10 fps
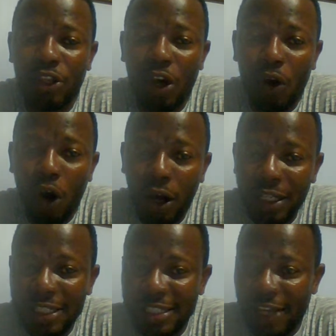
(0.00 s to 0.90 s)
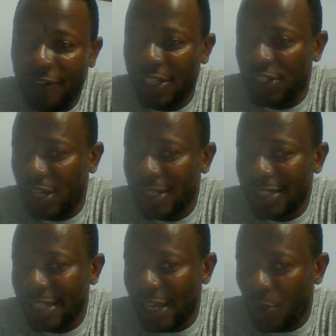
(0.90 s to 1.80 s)
Now, all these
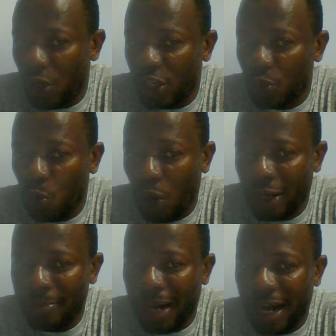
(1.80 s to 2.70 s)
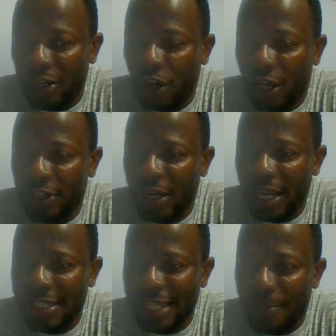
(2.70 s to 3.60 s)
definitions, they worth 1 mark on your
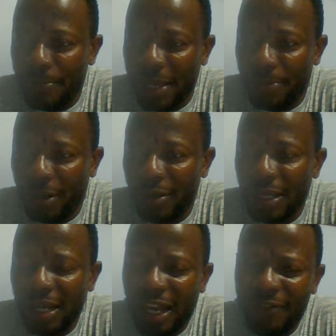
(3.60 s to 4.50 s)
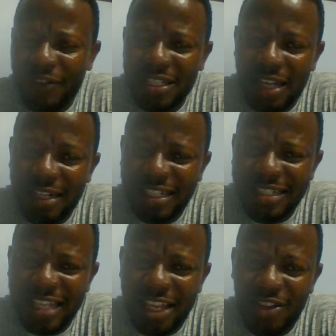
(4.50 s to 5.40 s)
exam paper, and these are
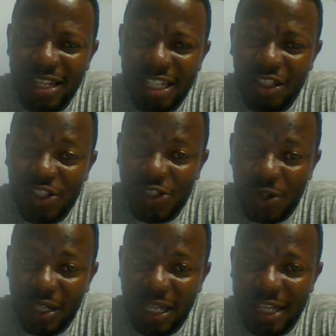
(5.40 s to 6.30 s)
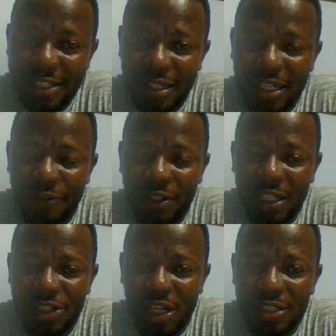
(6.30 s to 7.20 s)
things that you need to study as the
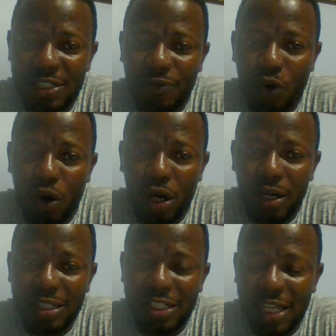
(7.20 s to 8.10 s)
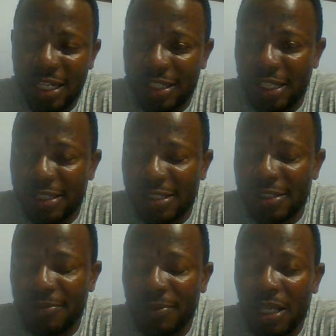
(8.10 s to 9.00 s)
definitions for
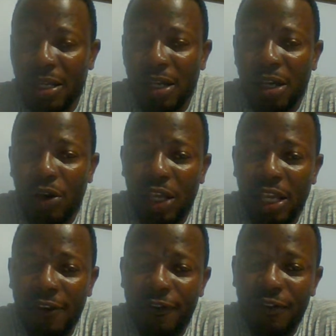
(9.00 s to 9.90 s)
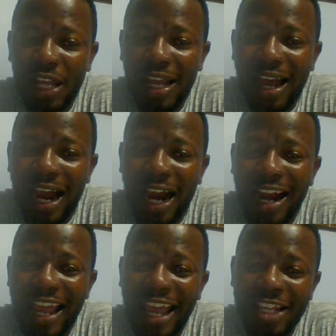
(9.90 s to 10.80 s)
genetics. If they
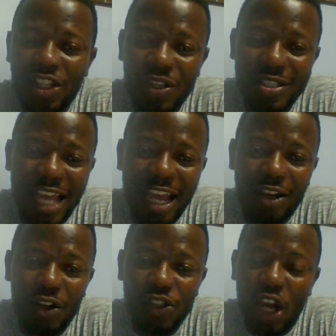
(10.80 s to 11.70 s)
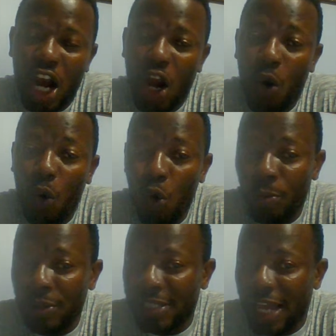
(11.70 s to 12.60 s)
are heterozygous or
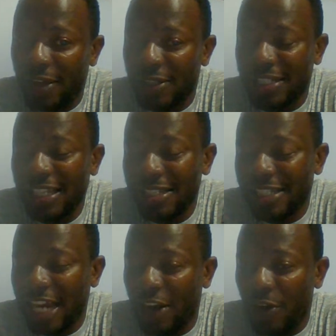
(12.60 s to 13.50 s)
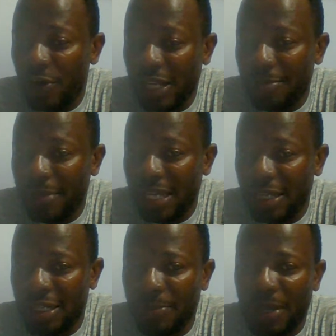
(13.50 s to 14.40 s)
homozygous, these carry real
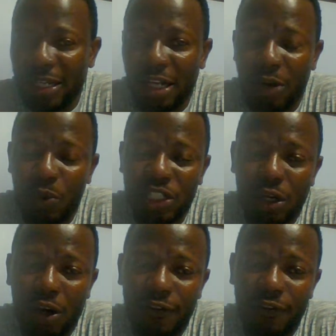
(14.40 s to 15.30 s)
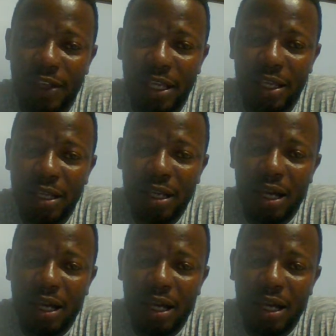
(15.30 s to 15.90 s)
meaning depending on which of the